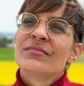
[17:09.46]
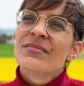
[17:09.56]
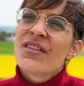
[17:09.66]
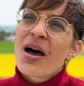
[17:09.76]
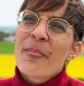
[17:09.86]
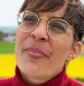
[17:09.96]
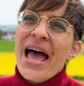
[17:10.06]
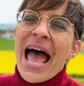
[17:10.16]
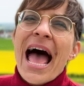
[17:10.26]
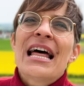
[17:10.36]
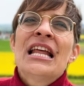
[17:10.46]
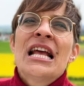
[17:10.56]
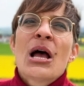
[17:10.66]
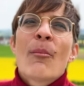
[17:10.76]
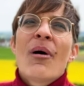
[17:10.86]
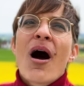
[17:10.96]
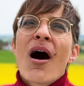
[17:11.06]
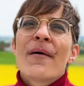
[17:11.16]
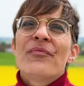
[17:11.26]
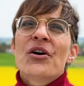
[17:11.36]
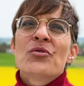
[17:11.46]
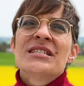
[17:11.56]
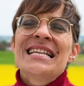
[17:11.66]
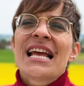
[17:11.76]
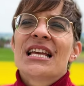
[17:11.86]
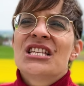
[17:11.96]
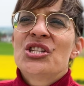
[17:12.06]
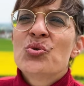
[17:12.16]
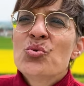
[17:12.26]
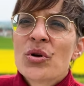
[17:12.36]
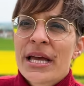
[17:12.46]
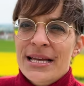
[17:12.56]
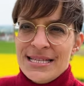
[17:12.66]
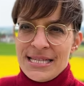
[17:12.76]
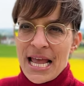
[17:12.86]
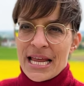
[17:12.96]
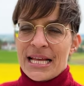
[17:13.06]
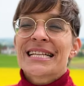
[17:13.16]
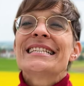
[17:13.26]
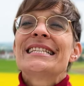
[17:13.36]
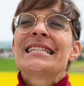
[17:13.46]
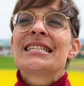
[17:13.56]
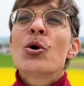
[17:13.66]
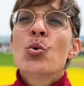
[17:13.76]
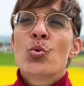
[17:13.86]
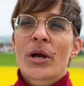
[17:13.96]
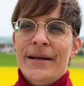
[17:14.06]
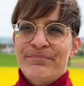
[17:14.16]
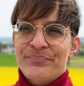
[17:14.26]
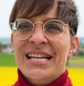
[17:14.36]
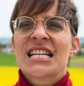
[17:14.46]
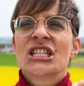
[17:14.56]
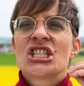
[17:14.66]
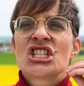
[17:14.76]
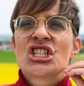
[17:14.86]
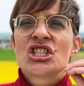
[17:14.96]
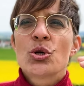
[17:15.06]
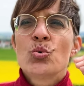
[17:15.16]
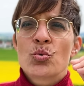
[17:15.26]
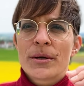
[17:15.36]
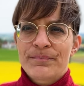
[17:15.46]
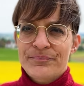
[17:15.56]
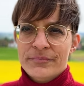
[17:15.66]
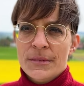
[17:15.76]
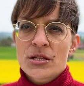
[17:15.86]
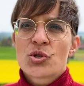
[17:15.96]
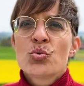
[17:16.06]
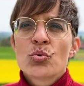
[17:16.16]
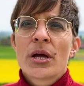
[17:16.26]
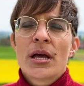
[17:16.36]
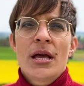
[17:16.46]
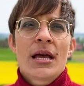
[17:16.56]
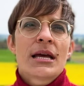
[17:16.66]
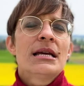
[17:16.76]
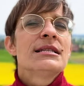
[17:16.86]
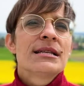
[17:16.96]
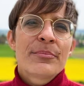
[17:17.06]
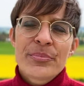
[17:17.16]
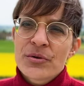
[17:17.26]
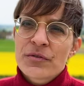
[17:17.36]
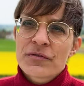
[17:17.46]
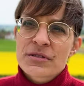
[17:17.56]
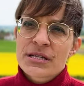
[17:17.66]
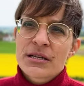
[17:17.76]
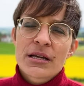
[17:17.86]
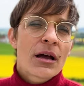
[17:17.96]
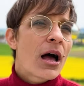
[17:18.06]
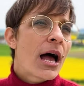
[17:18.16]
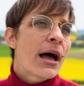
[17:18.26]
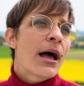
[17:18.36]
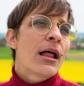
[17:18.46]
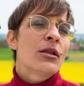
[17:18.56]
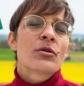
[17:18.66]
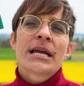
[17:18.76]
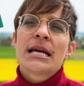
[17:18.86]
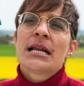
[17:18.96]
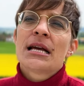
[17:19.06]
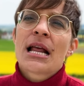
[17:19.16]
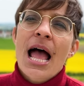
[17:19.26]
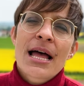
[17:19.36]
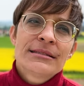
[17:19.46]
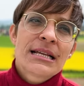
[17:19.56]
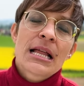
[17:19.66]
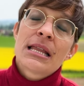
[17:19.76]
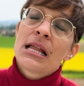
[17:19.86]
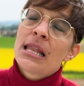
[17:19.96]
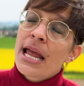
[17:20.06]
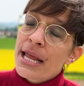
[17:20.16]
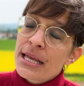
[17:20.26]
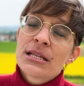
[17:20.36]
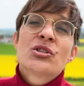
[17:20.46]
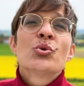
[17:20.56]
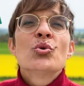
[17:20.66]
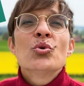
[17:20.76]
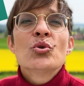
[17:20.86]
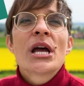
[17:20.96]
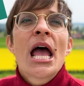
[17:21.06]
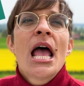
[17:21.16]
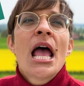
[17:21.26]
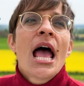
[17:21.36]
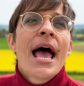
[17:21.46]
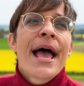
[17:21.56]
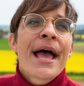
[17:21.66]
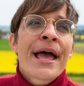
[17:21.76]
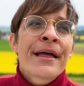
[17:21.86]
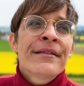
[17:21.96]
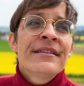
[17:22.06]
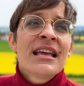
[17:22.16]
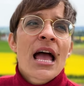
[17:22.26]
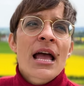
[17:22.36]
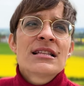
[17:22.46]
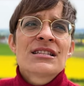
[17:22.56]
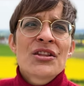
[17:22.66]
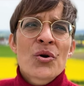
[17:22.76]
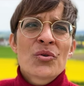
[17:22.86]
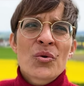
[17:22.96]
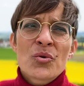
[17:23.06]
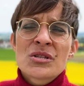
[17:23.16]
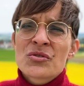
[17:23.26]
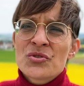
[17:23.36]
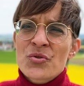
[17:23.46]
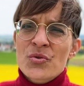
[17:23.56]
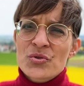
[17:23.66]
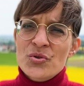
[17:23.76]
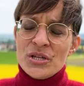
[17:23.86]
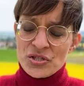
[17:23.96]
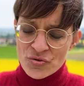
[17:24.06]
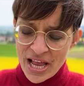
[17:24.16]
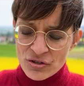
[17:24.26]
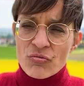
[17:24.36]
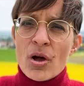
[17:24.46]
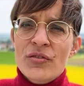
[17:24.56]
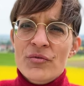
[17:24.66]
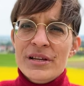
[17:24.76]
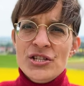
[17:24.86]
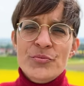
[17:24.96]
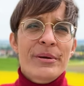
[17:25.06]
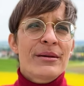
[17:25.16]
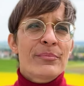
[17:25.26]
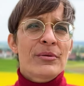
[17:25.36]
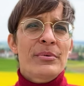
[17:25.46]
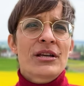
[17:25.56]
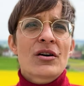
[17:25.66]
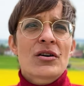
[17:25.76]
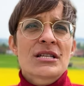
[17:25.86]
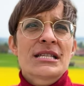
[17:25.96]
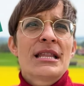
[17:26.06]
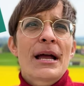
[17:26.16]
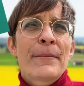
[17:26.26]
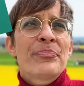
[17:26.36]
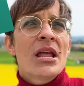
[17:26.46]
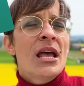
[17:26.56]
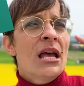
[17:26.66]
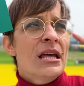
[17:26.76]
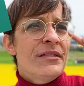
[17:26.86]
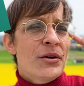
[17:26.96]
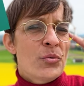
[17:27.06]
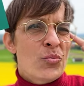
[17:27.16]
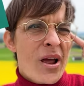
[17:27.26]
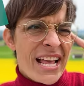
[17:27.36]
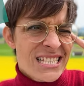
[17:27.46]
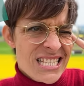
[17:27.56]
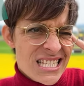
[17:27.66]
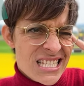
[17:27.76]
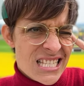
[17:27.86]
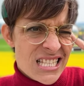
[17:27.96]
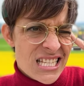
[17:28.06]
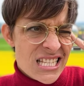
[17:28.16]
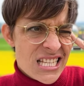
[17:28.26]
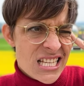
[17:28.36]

Not bad, but don't say Zug, say Zug, Zug, Zug. It's a beautiful city located at the Lake Zug. And yeah, it's known also to attract rather rich people because the rents.